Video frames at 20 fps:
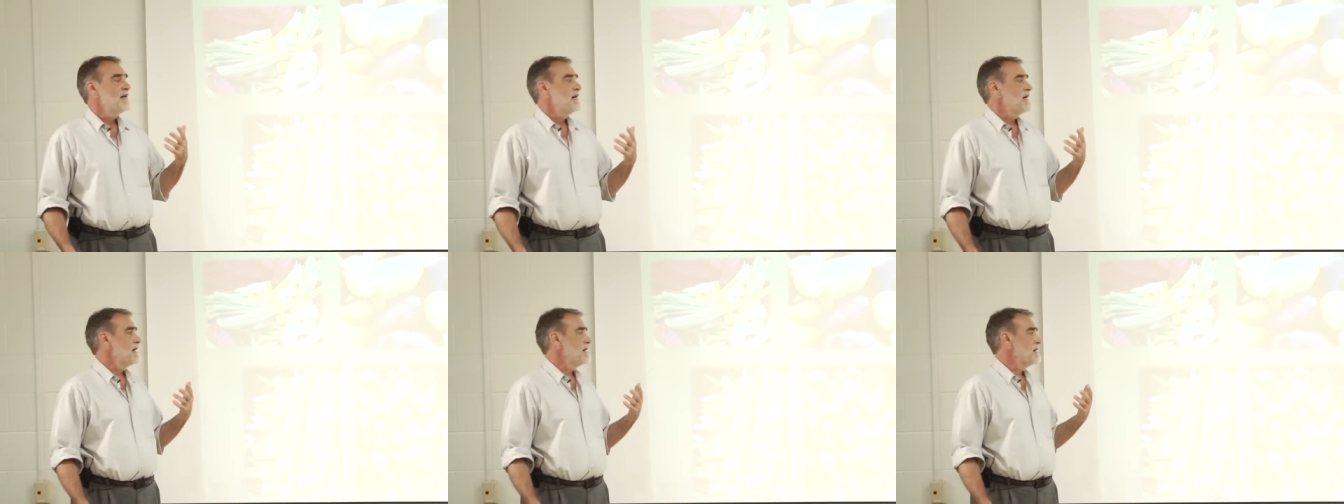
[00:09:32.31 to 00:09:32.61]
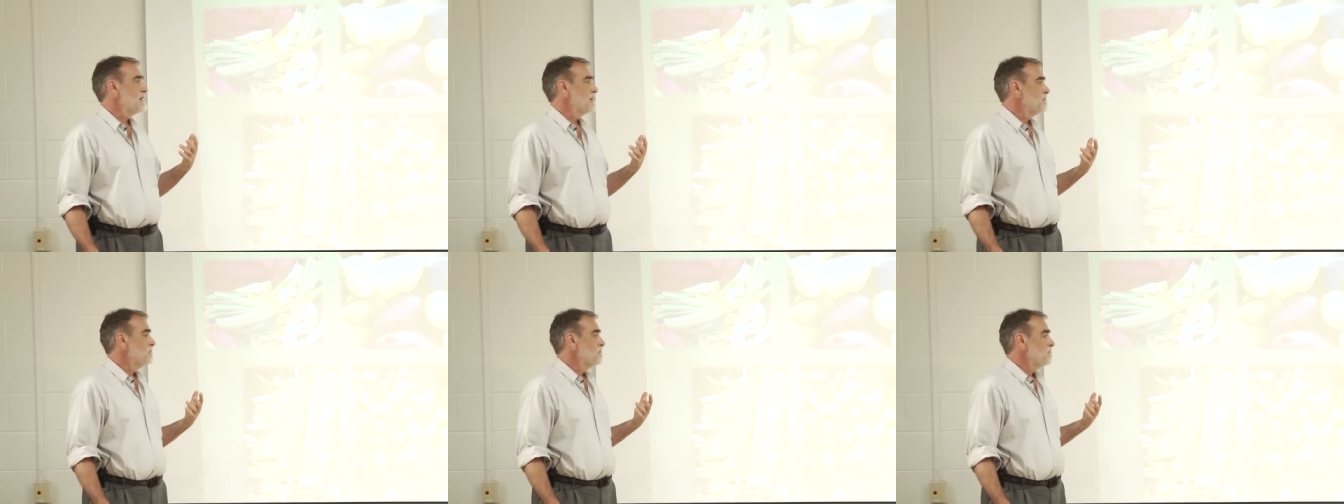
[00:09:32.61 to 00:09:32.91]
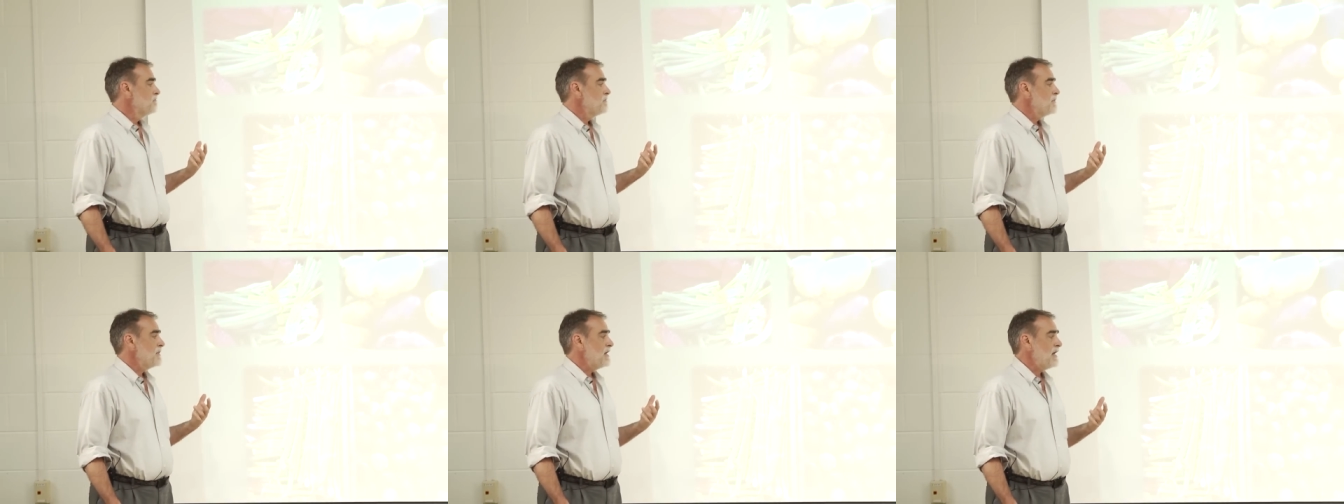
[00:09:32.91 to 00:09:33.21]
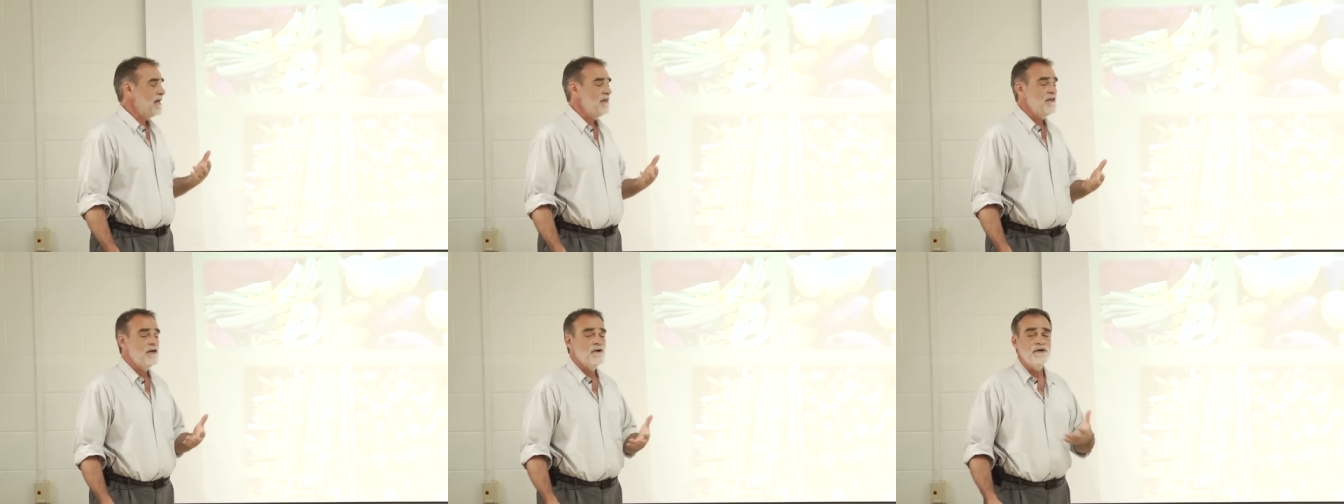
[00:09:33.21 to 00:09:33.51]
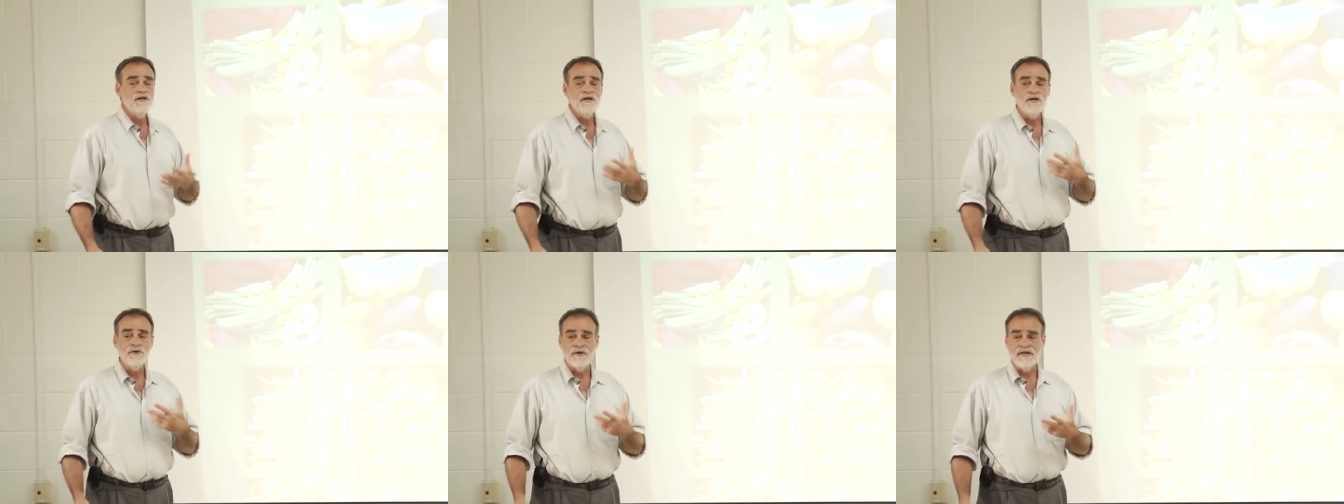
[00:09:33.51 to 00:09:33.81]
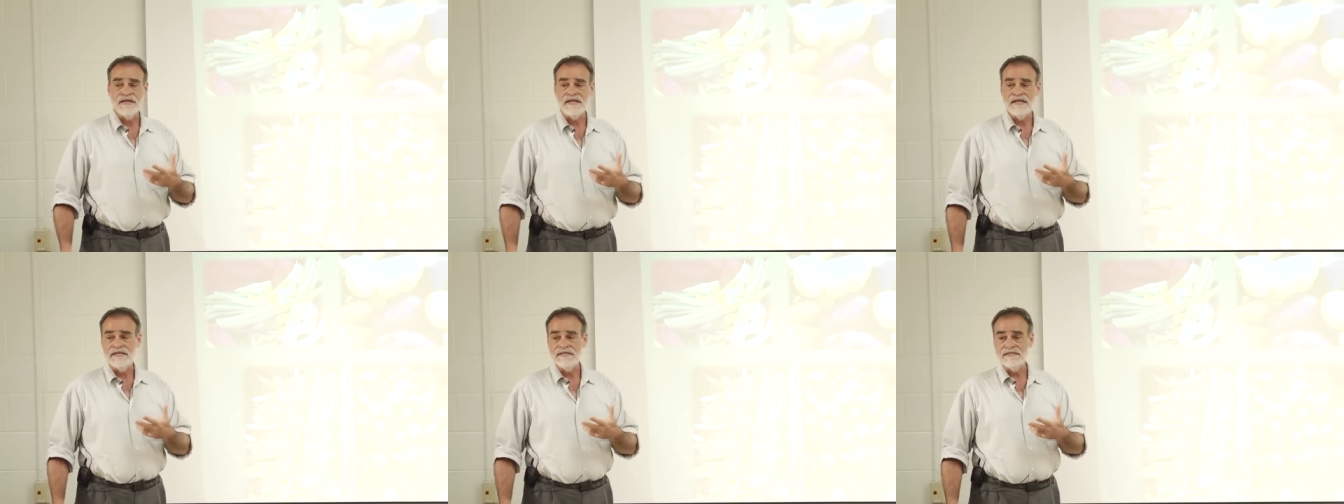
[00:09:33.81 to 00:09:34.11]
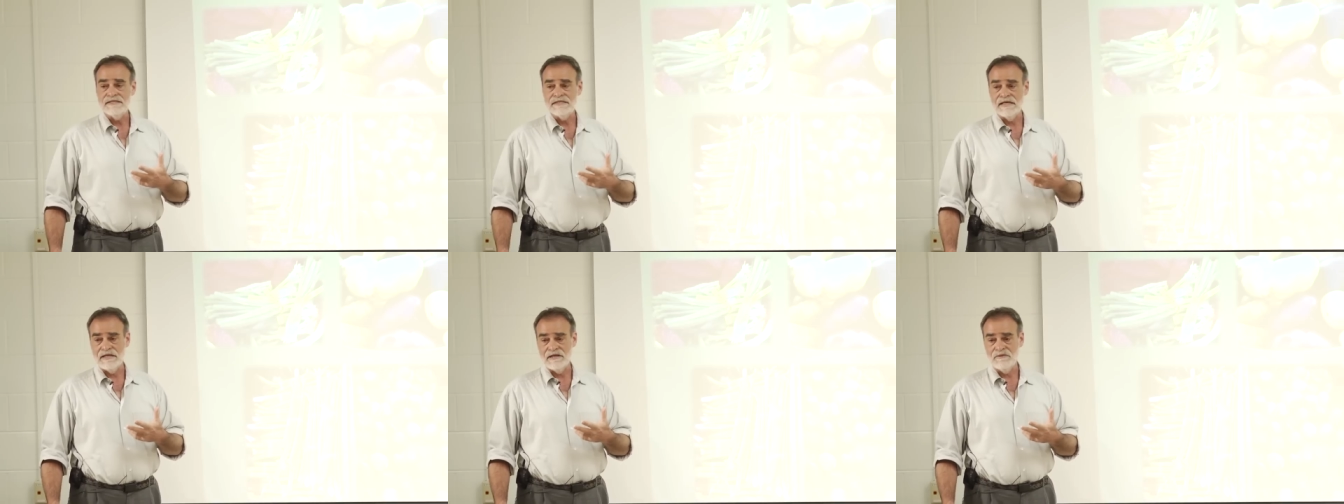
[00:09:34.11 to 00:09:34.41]
um, and they're an ingredient
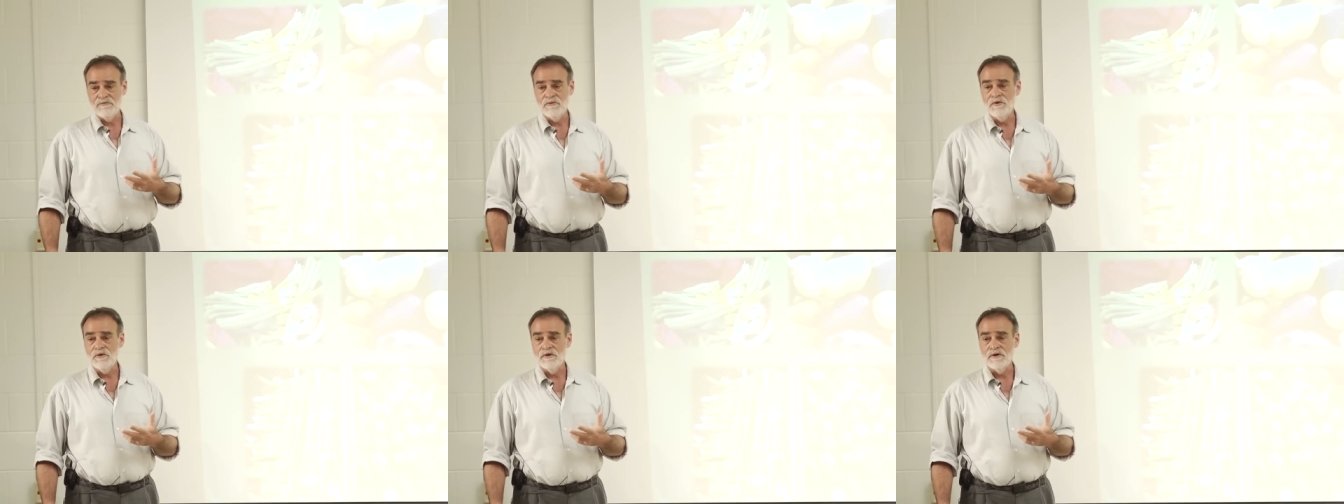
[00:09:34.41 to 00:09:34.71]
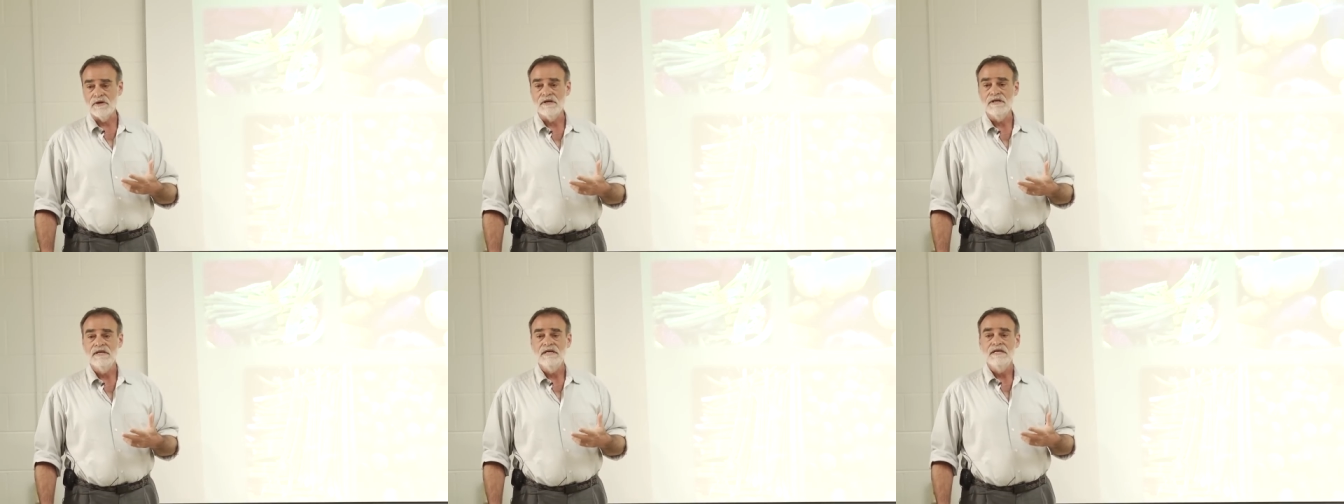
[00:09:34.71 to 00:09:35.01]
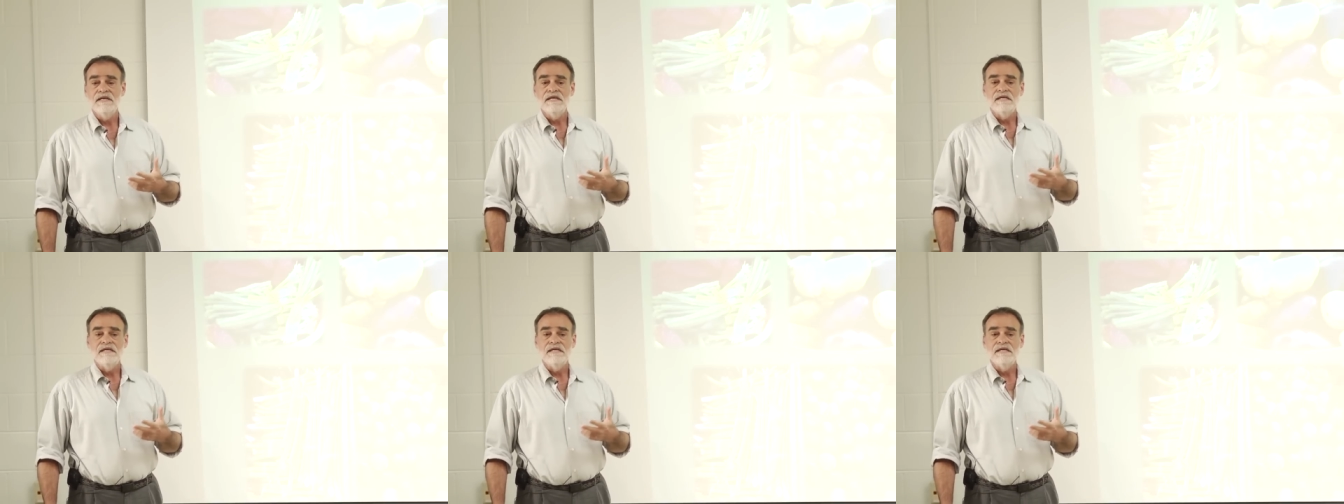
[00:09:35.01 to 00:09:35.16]
in selling more.